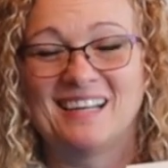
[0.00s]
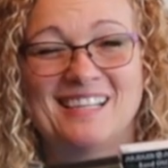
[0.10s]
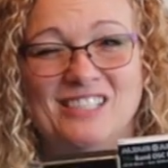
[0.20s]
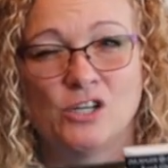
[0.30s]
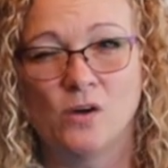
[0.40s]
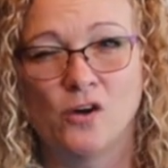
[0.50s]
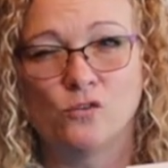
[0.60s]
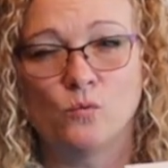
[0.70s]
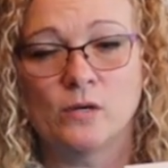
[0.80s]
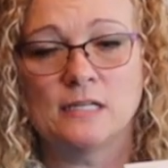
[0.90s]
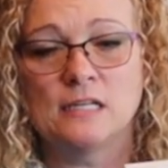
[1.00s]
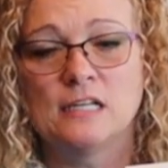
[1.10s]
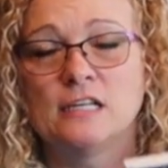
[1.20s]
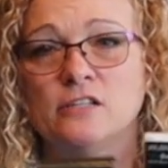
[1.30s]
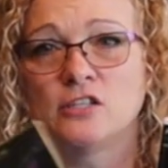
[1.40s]
I don't own one,
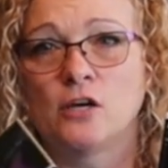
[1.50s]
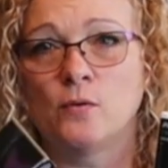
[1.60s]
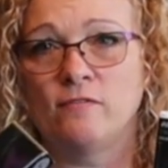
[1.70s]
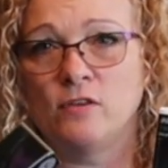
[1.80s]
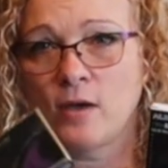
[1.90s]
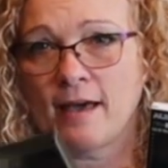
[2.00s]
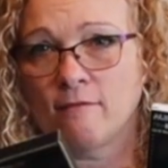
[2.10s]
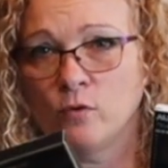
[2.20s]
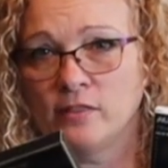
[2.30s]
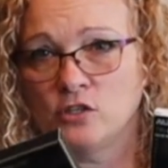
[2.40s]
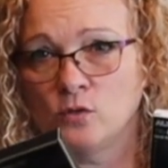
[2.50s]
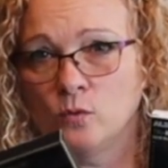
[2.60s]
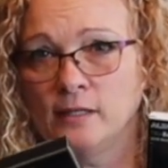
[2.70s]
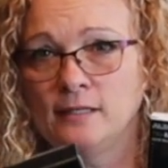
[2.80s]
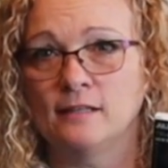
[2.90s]
so if you have one that you're
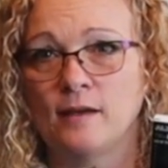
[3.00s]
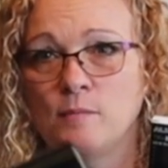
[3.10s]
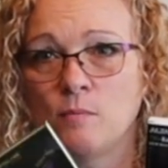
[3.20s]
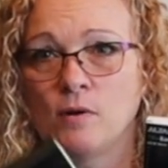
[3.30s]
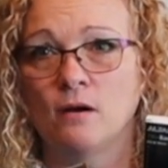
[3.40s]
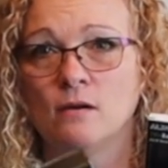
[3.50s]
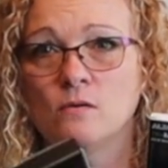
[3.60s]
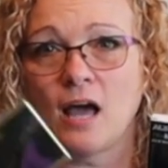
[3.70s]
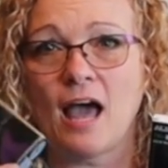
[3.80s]
willing to let me borrow,